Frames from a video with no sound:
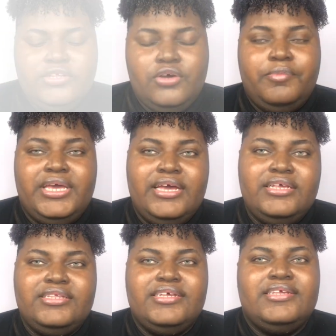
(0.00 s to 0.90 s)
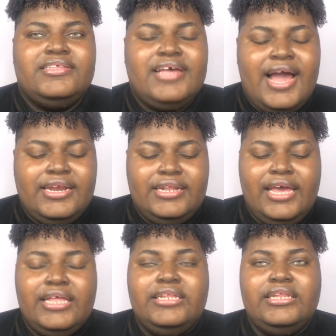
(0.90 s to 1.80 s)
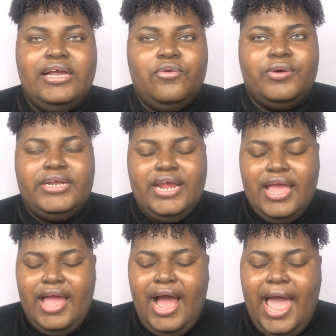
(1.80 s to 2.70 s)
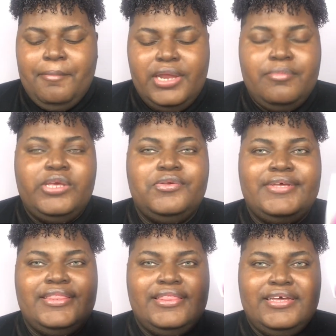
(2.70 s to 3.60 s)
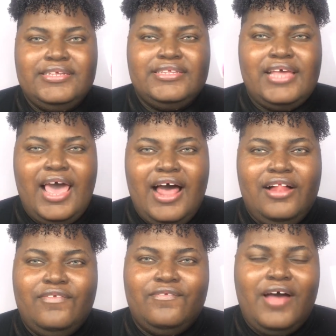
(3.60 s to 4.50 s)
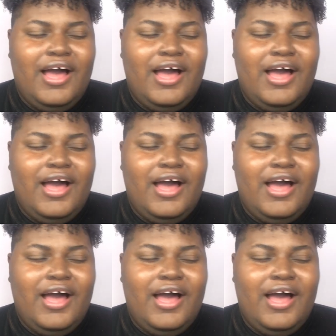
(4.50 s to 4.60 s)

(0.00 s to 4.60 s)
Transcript: So because this is kind of like liquid, I'm going to be using this e.l.f.